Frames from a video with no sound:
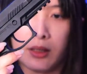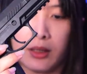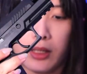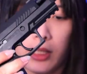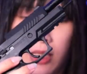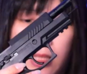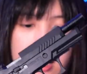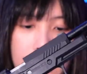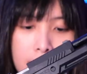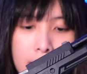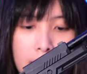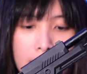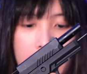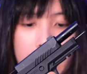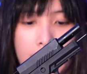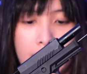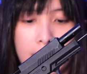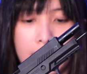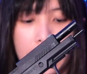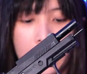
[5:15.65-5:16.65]
You can see
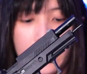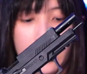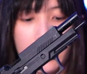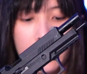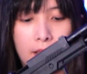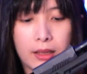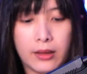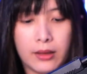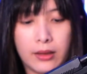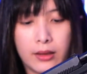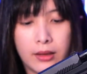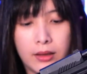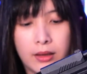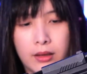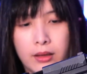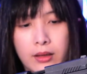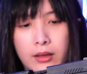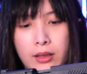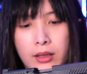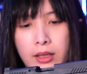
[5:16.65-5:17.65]
that the
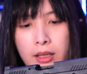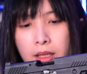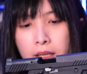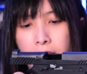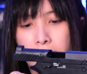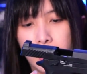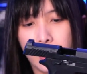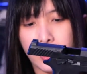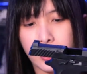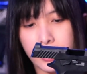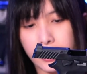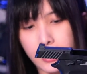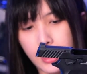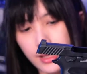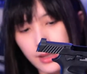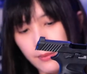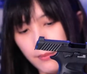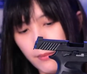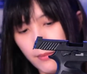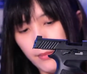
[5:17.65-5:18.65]

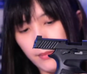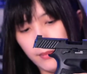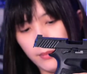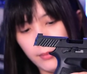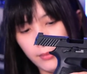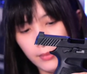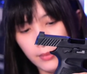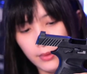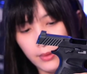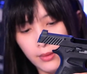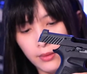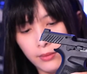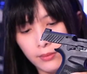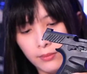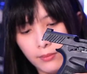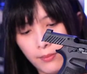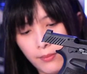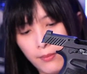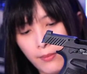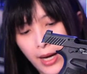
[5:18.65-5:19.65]
standard
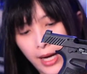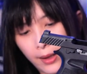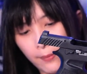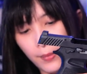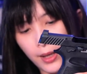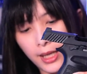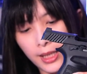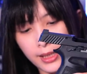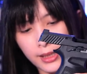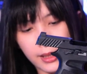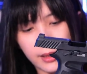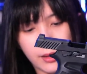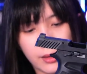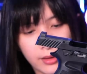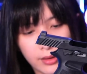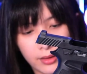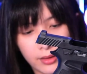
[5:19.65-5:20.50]
mag base,